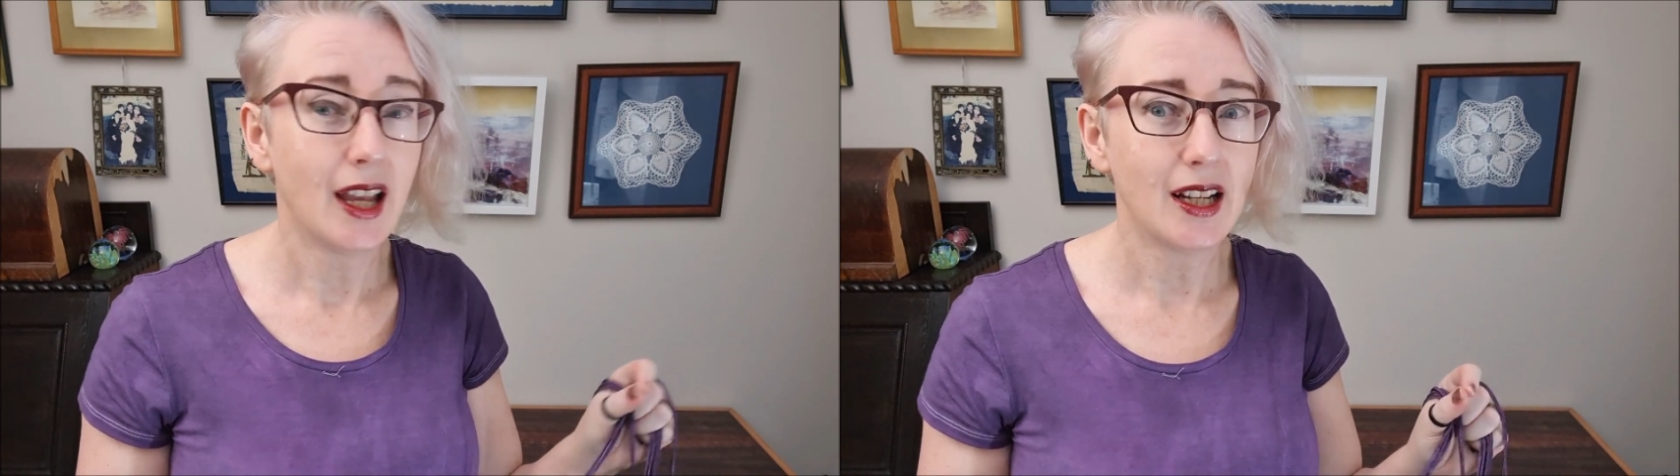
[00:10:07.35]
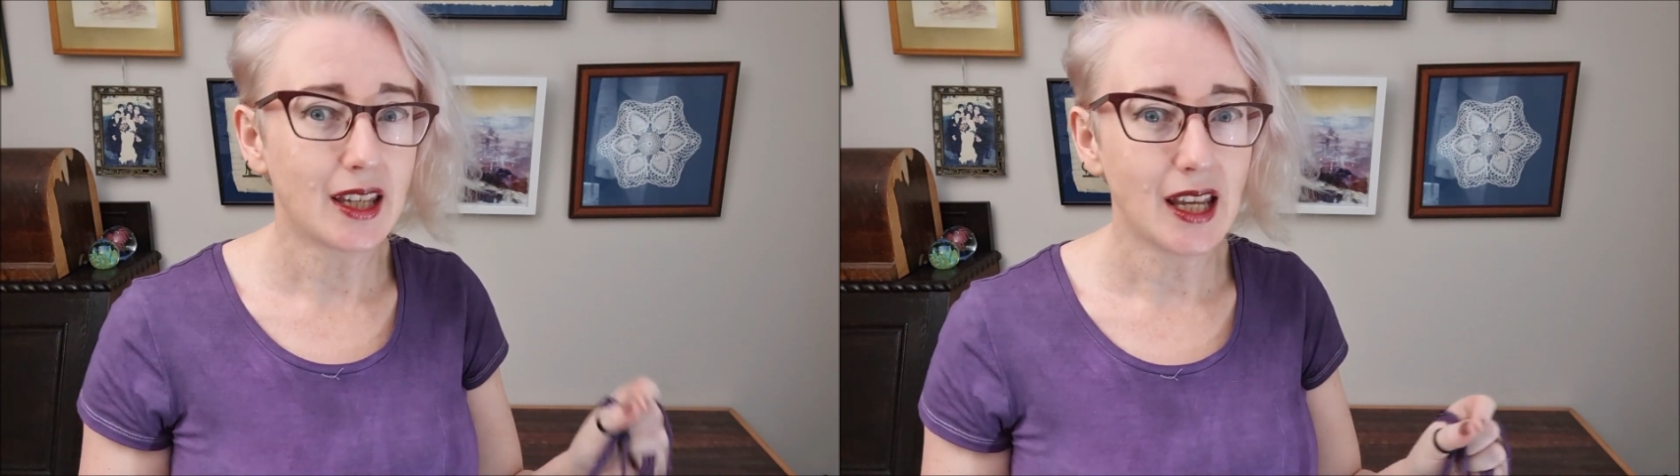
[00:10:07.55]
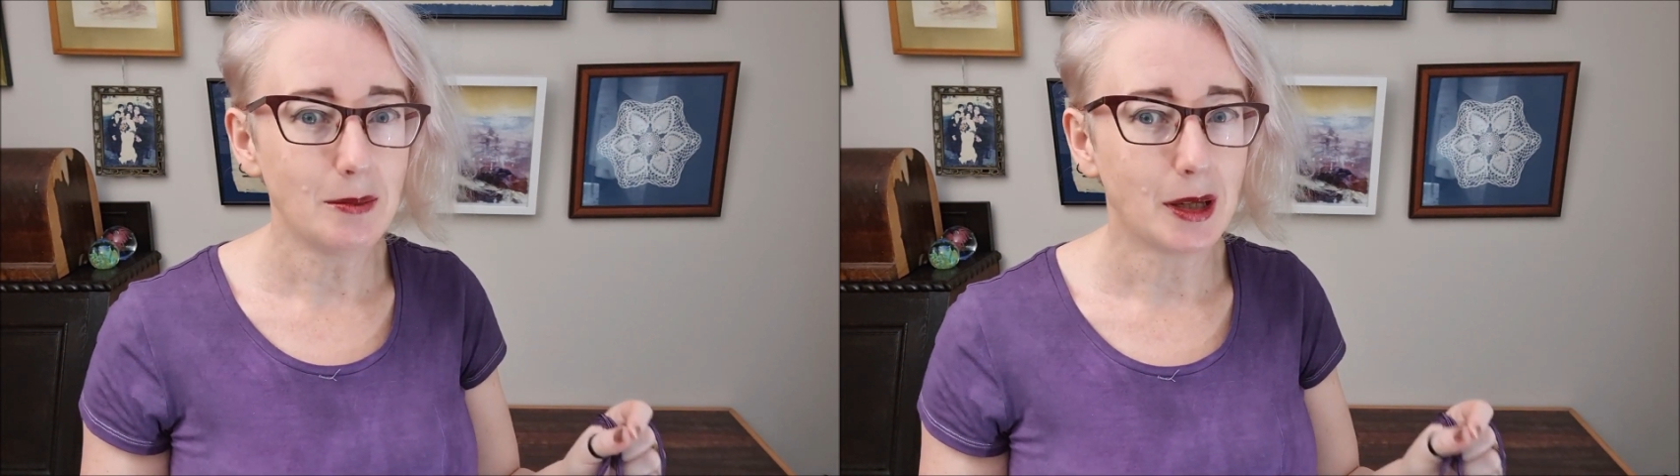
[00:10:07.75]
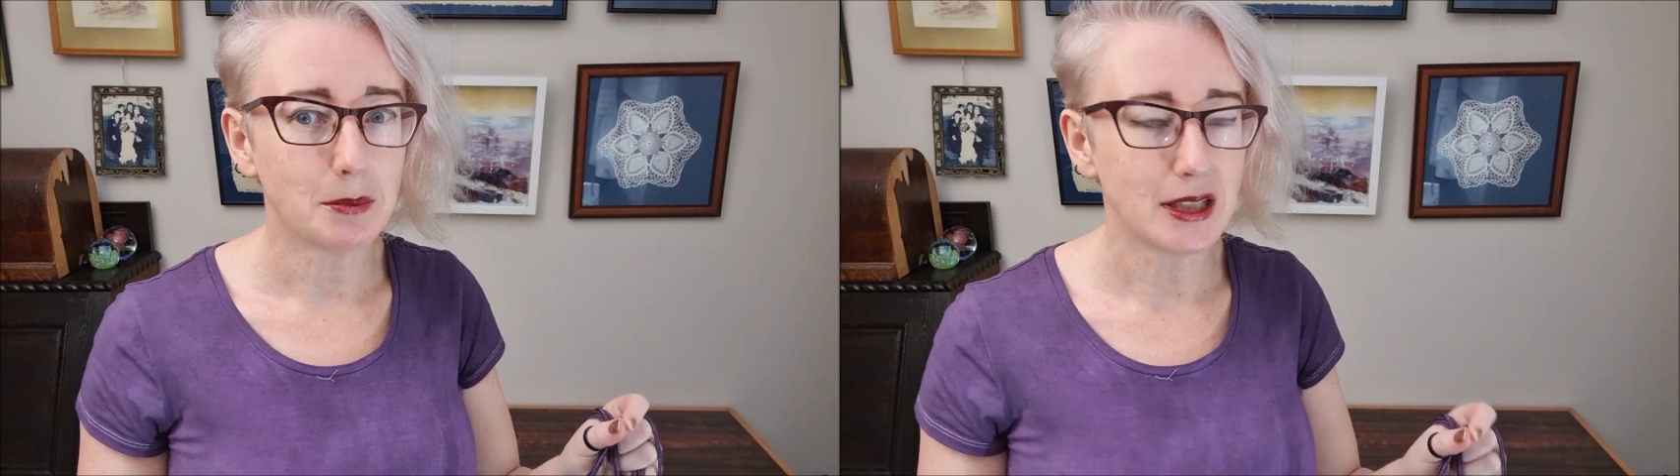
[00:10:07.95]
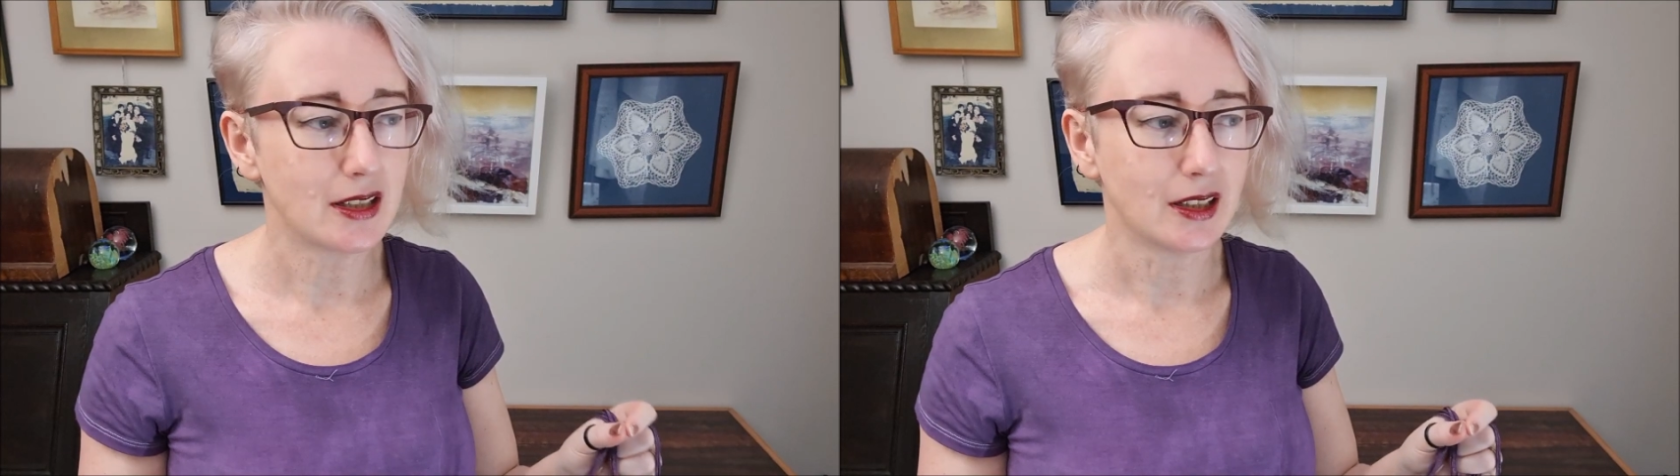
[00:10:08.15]
and it came
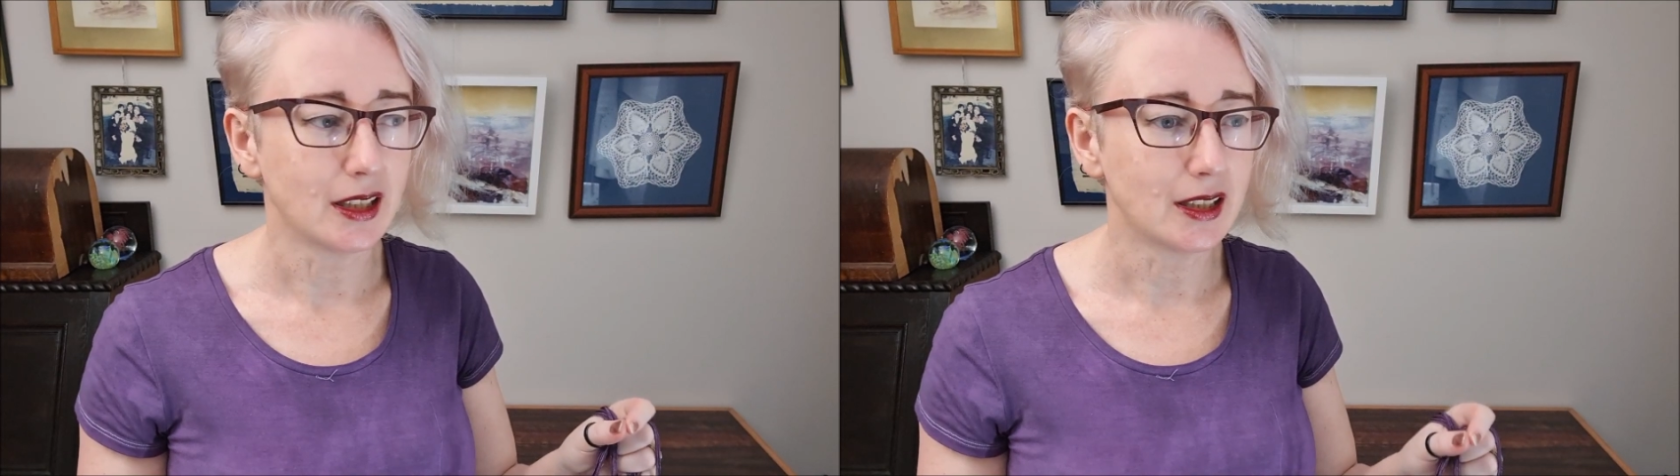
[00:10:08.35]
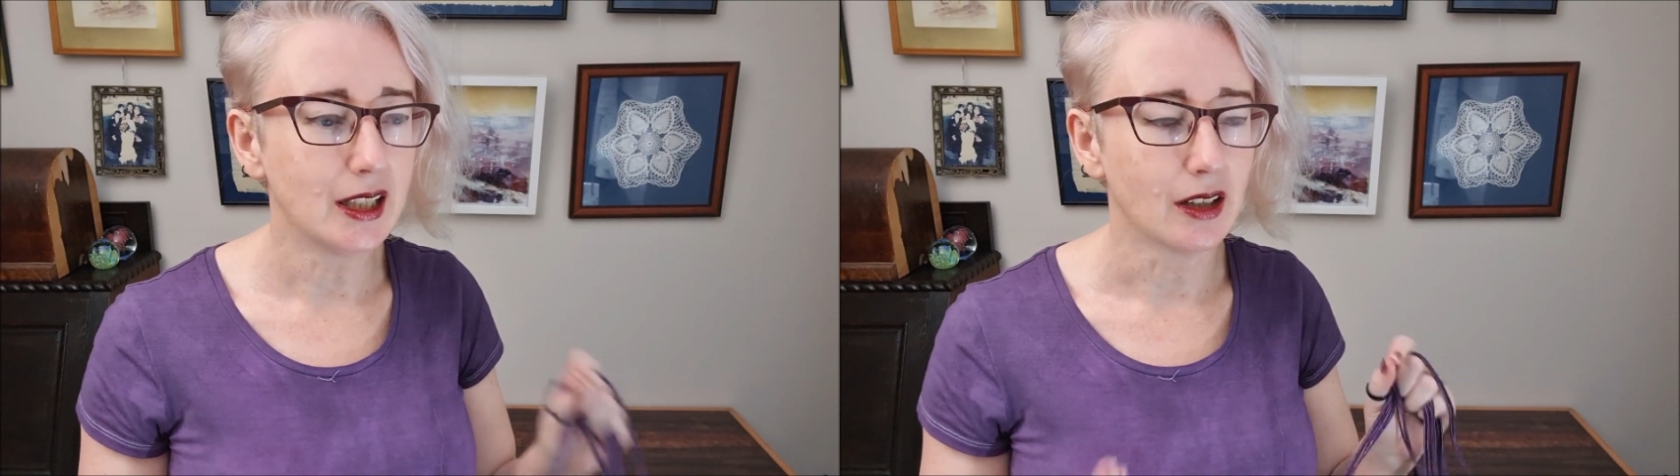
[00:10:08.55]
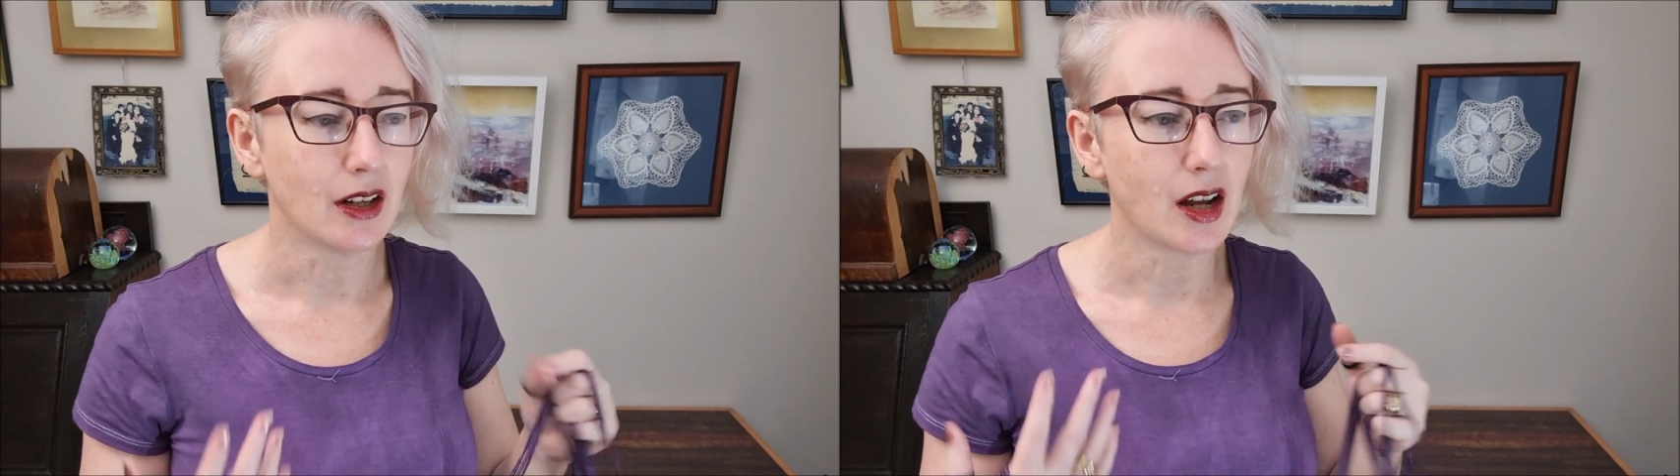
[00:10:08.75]
out basically clear.